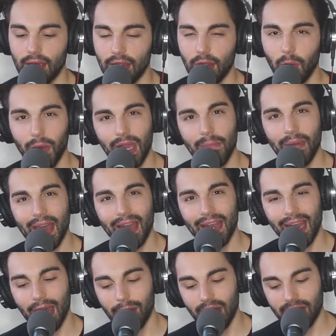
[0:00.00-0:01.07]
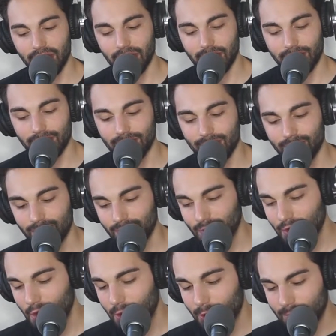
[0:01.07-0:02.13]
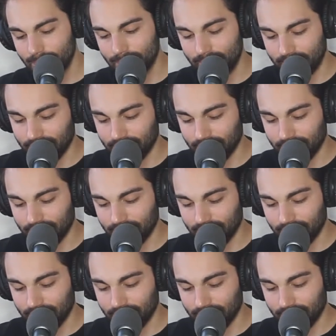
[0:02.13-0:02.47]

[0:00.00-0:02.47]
The way back, however, so